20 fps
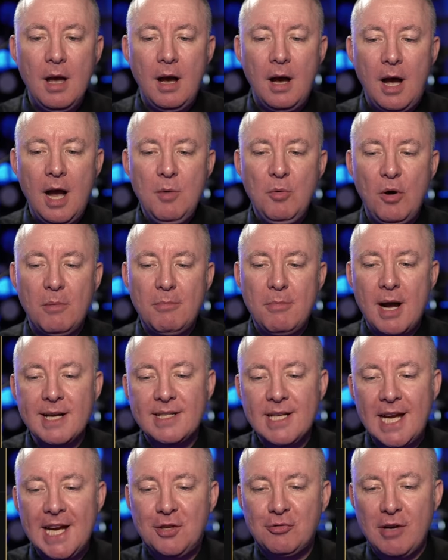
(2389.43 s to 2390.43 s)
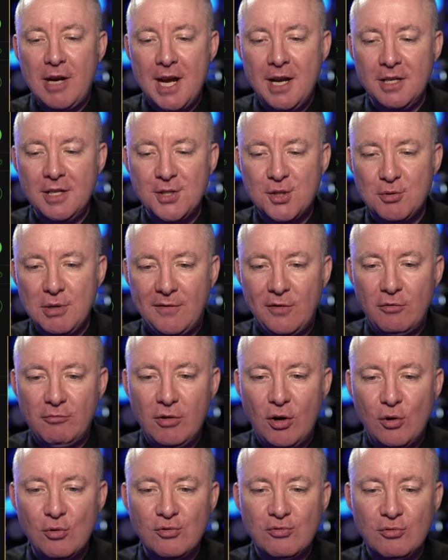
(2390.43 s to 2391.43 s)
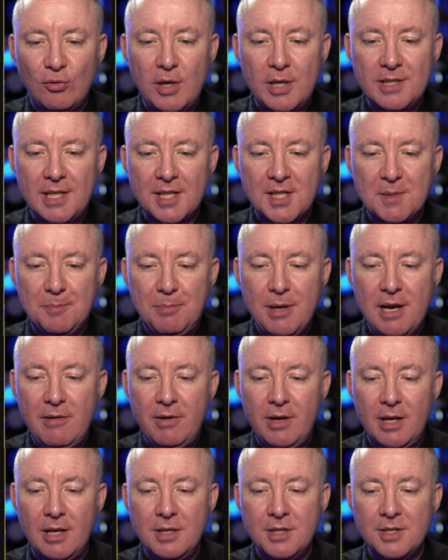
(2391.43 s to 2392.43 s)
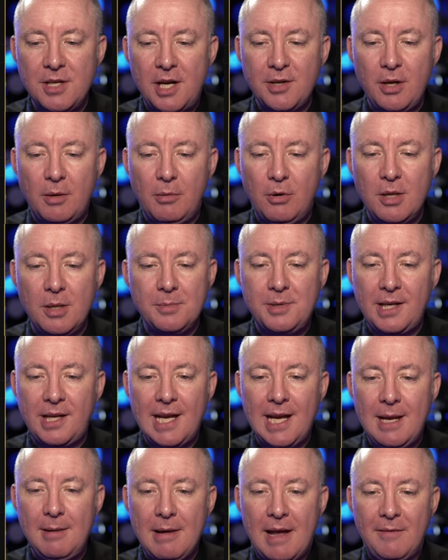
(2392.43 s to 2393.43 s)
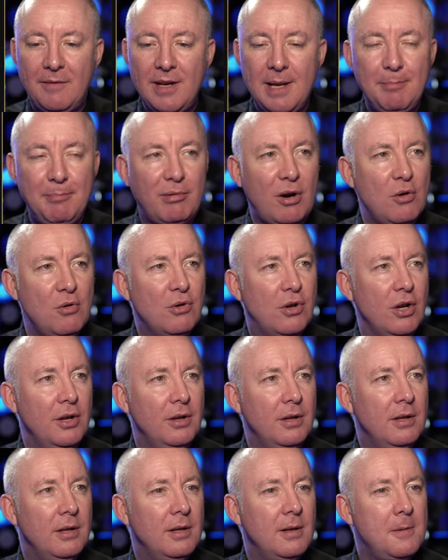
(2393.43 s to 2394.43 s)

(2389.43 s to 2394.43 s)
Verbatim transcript: I want my day traders to have a Rolls Royce experience. I don't want them to keep having it broken.